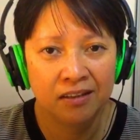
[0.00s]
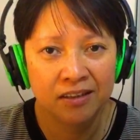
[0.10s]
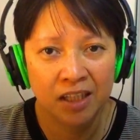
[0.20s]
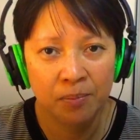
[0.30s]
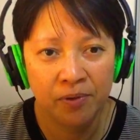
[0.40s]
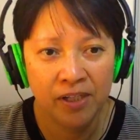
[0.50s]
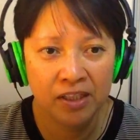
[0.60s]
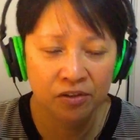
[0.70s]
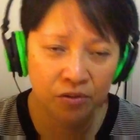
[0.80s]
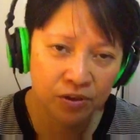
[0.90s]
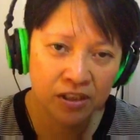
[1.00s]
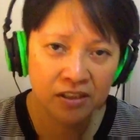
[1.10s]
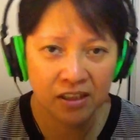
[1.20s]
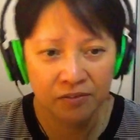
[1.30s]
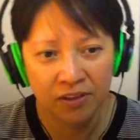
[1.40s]
separate good and
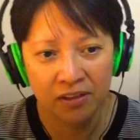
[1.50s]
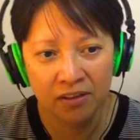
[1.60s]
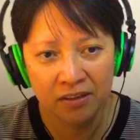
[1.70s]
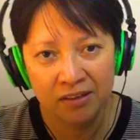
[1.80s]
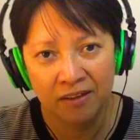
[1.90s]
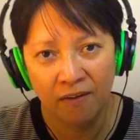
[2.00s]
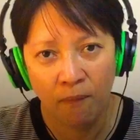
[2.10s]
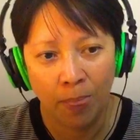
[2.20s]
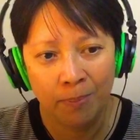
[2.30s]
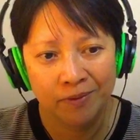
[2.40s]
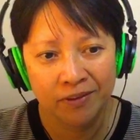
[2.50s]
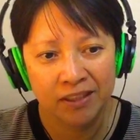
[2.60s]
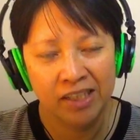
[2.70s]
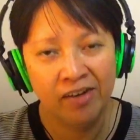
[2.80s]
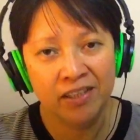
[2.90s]
evil because
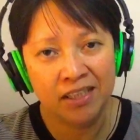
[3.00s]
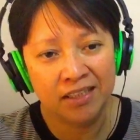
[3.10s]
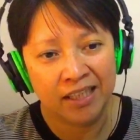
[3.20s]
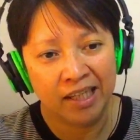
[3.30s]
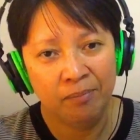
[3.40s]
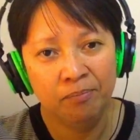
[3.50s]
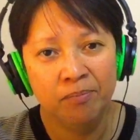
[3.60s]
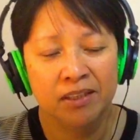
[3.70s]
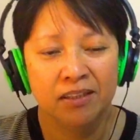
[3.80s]
they are the same.